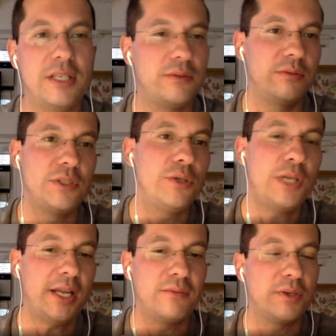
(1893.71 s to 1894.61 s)
it, you
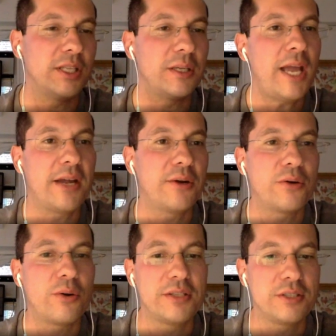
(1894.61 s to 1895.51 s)
can't really
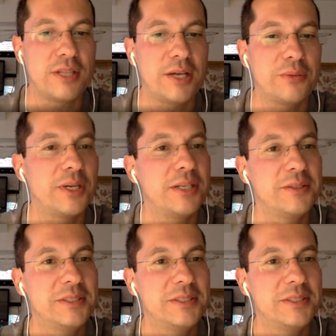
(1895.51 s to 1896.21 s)
categorize it that way?